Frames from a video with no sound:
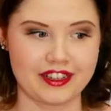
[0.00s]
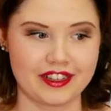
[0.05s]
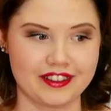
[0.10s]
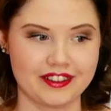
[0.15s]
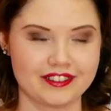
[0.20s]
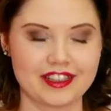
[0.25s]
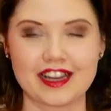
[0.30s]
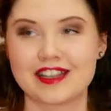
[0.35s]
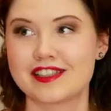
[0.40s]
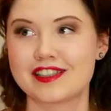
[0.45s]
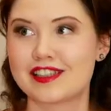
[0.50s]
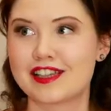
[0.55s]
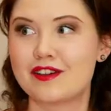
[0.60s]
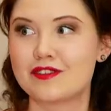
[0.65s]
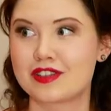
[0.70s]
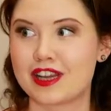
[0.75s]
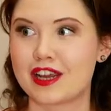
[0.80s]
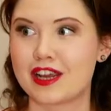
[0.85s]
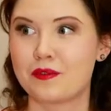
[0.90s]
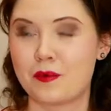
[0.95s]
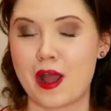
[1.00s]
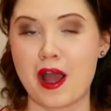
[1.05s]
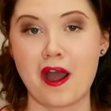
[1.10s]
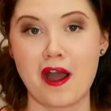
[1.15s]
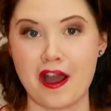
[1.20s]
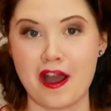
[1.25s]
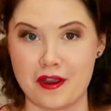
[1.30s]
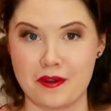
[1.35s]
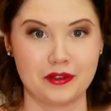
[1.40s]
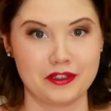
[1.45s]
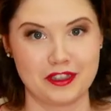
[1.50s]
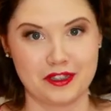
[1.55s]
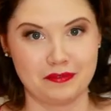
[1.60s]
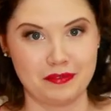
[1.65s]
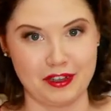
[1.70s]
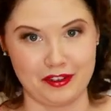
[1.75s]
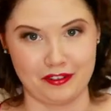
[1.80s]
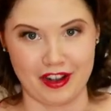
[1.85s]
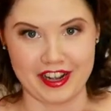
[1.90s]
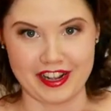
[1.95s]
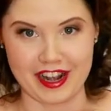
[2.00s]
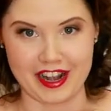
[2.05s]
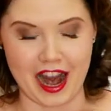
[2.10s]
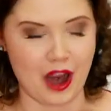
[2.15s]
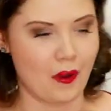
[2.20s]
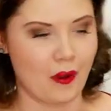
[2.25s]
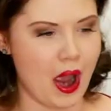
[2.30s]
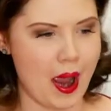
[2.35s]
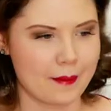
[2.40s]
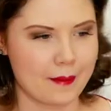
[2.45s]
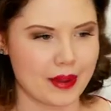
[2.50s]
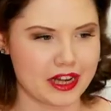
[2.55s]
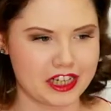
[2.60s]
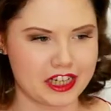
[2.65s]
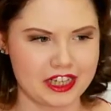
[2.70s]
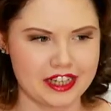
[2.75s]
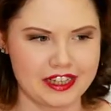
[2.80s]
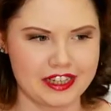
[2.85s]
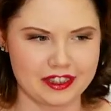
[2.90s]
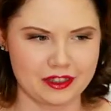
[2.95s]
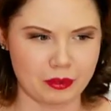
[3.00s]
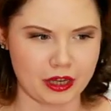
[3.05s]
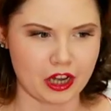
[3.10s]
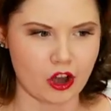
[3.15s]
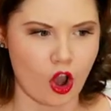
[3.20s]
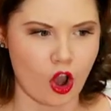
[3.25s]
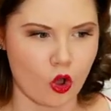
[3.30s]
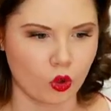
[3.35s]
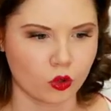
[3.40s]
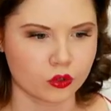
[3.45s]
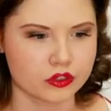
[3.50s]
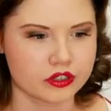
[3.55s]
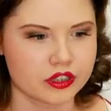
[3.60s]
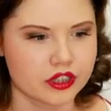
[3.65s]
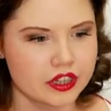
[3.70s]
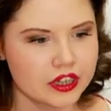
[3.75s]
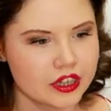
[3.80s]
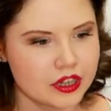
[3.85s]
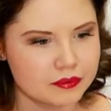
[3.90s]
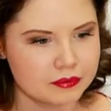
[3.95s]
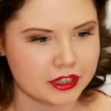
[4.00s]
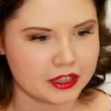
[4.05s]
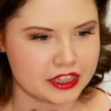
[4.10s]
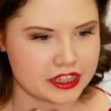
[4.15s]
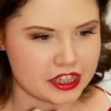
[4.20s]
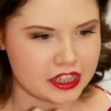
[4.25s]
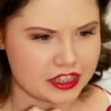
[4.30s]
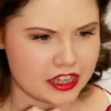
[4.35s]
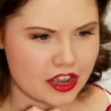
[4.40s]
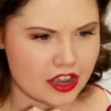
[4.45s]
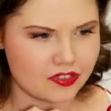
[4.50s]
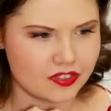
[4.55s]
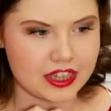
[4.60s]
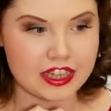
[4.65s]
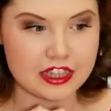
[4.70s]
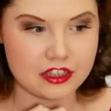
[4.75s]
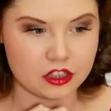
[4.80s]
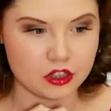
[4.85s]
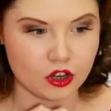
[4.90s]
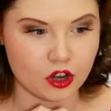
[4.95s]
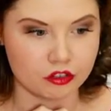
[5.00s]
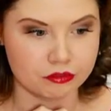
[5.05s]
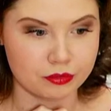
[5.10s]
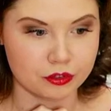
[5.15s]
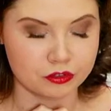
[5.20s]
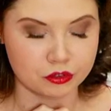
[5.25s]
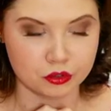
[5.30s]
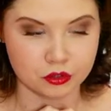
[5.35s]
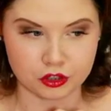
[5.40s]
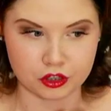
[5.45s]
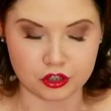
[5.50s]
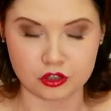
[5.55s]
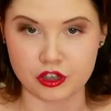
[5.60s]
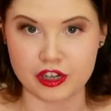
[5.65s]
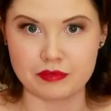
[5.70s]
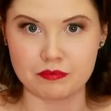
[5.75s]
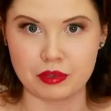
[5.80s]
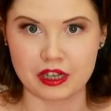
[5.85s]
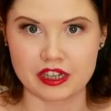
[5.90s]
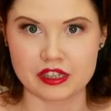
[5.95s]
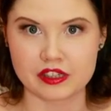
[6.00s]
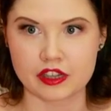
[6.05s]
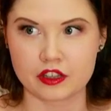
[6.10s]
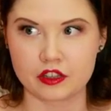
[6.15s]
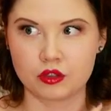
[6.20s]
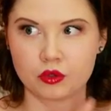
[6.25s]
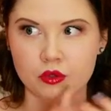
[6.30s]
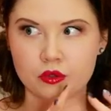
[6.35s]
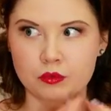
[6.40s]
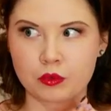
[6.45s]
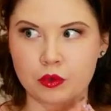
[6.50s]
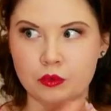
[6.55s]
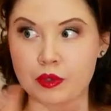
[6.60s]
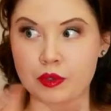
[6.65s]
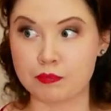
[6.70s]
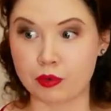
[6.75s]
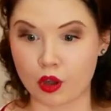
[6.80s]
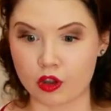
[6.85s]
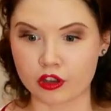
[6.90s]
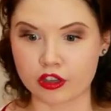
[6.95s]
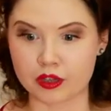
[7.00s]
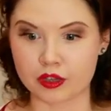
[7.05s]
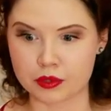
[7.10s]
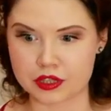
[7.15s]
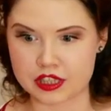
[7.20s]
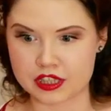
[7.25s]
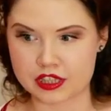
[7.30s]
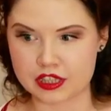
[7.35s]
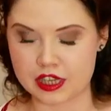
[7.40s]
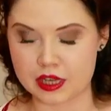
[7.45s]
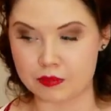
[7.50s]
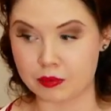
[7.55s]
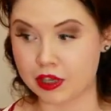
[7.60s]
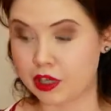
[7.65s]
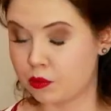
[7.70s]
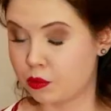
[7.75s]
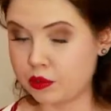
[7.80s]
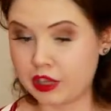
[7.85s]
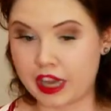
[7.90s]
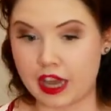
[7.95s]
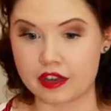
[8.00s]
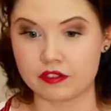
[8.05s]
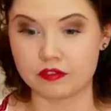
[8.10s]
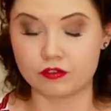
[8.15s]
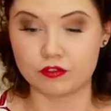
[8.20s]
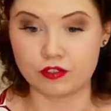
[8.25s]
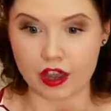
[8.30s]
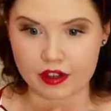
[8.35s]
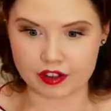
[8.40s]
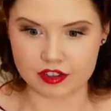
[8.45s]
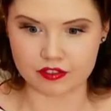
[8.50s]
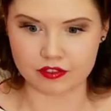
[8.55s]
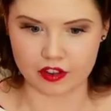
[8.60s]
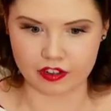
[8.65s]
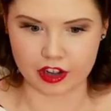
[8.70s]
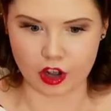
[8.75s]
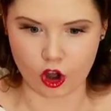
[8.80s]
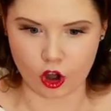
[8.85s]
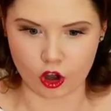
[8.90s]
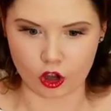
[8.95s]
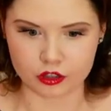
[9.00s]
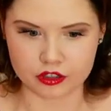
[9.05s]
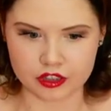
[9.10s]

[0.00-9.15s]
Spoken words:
That sounds like where I want to be right now. I'm actually a little bit cold because I turned the heating off before the stream because I thought we'll be blocking with steam and it will get very, very hot.